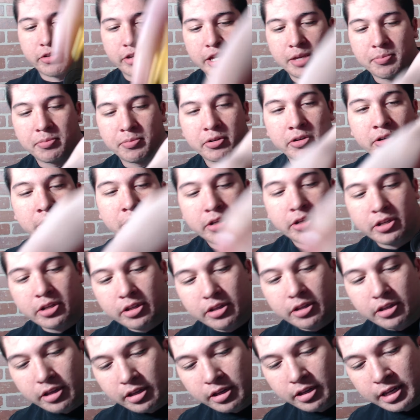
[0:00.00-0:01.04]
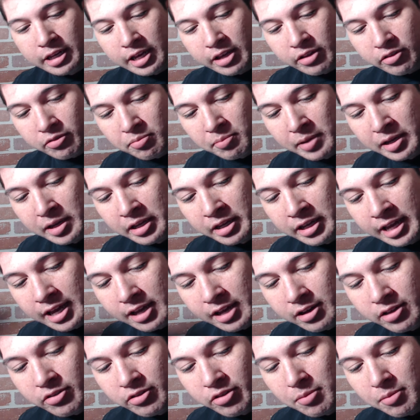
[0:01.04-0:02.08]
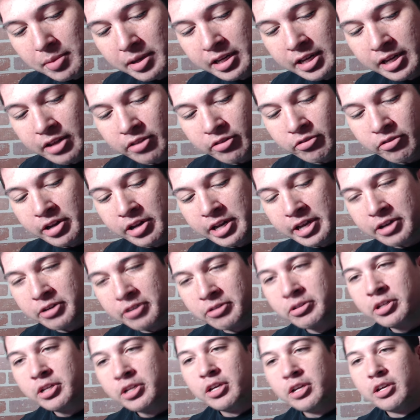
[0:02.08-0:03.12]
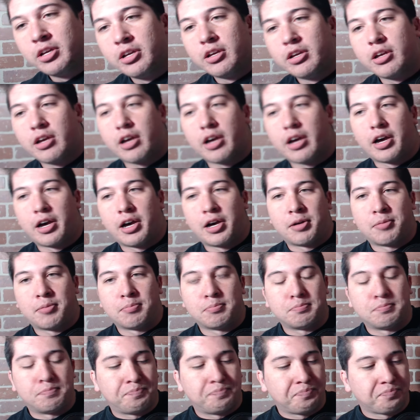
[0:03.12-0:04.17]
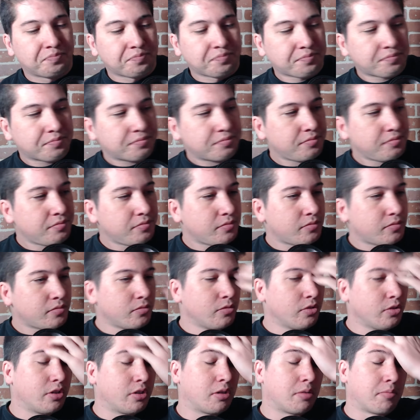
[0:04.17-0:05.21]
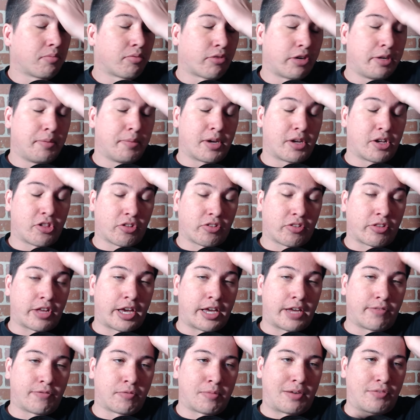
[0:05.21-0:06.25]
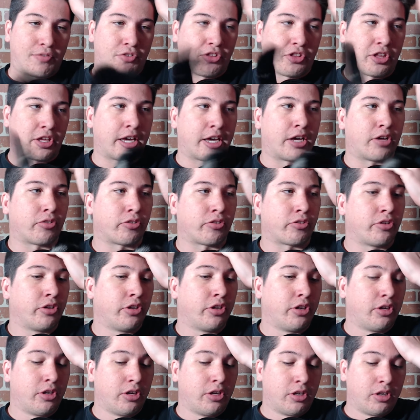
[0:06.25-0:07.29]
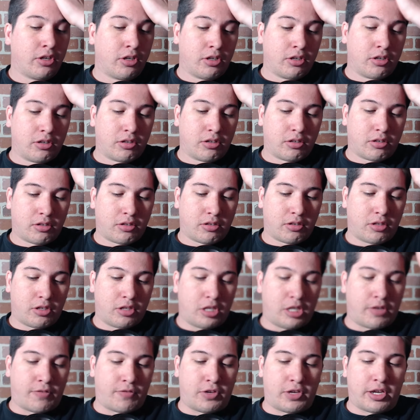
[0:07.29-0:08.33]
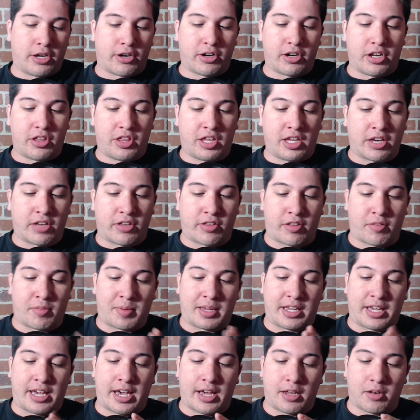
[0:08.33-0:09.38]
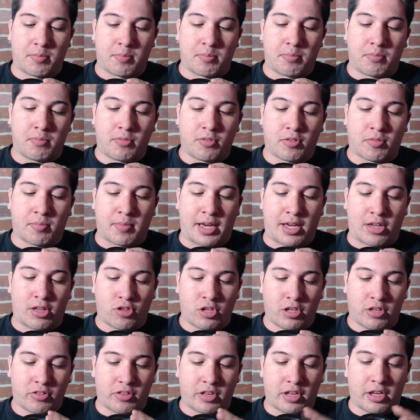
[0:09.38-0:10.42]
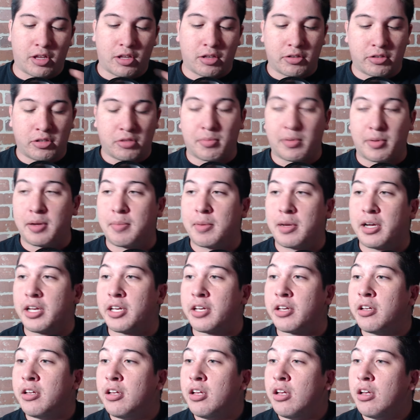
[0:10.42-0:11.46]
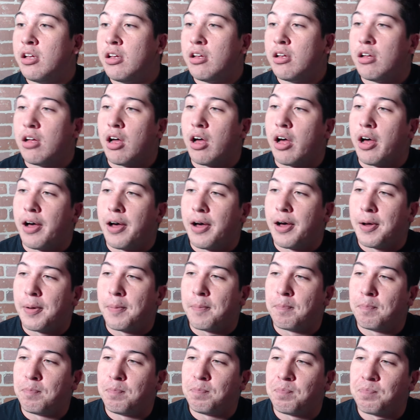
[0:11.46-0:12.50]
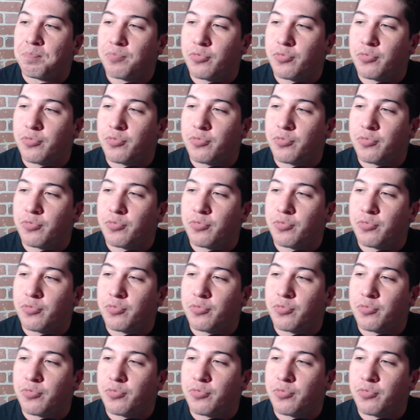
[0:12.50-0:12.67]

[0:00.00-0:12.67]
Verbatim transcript: a keeper. And yes, my cat is on my desk right now. Um, pretty much aside from everything else if you hear anything else, that's my cat smashing his tail into my mic. Um,